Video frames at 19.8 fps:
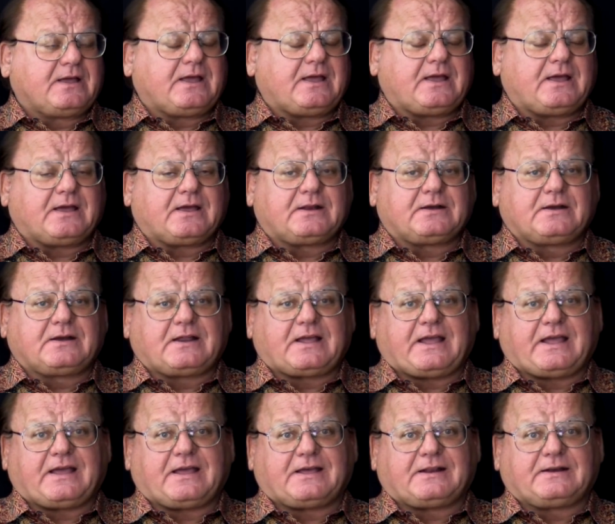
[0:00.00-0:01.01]
And
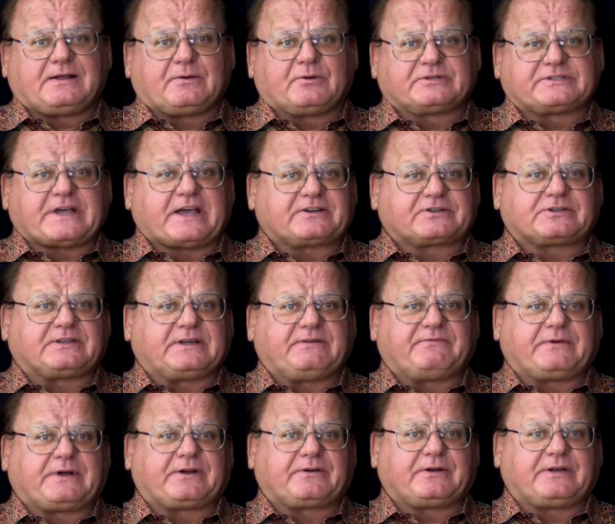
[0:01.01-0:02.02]
it was actually
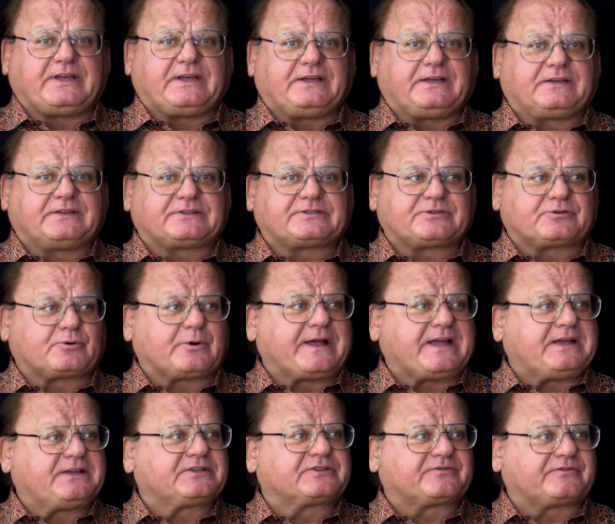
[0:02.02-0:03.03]
very
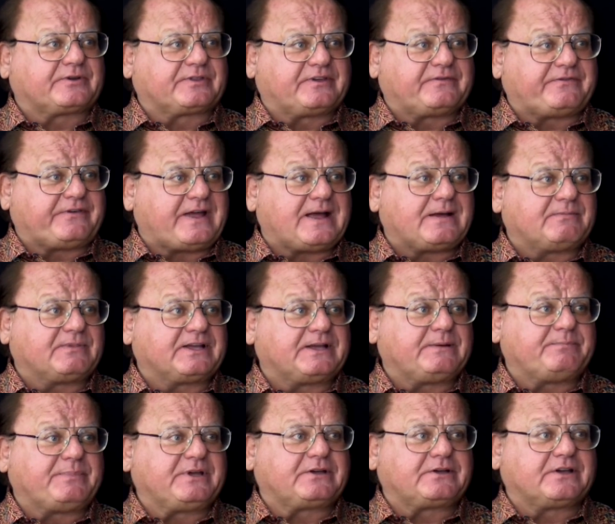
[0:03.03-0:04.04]
strange for the
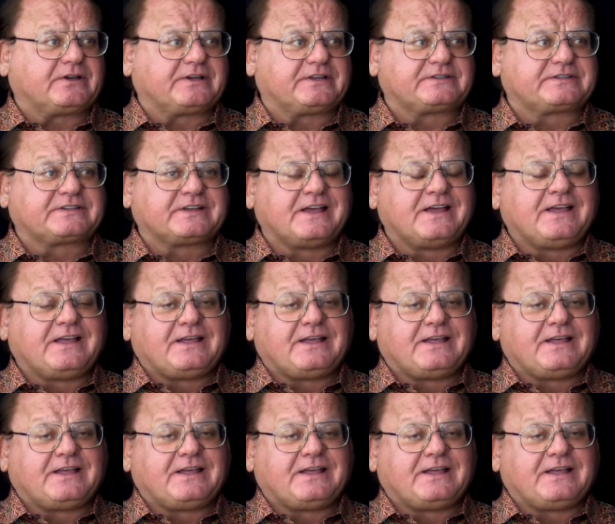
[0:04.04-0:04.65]
family because